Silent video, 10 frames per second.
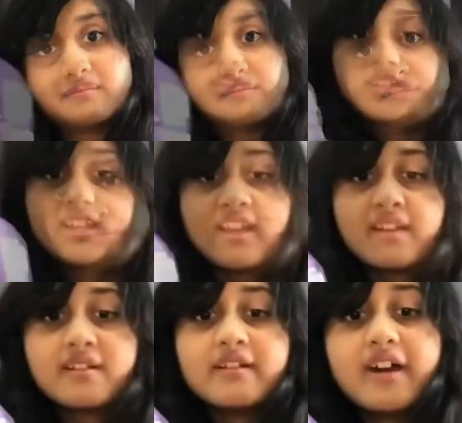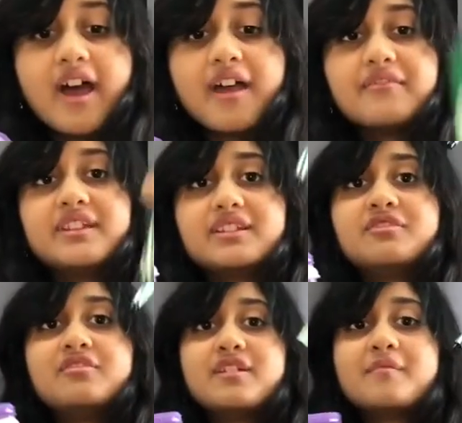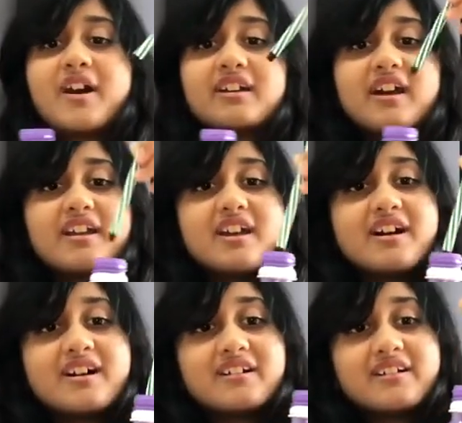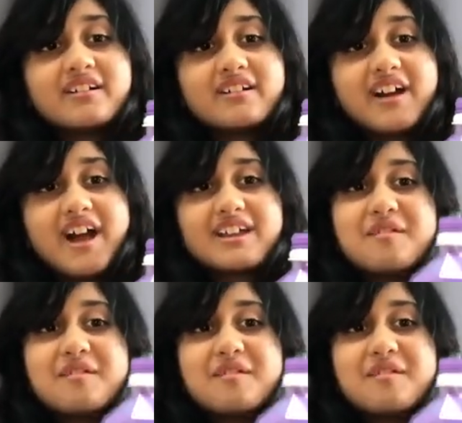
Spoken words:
See, I have this green marker here. I can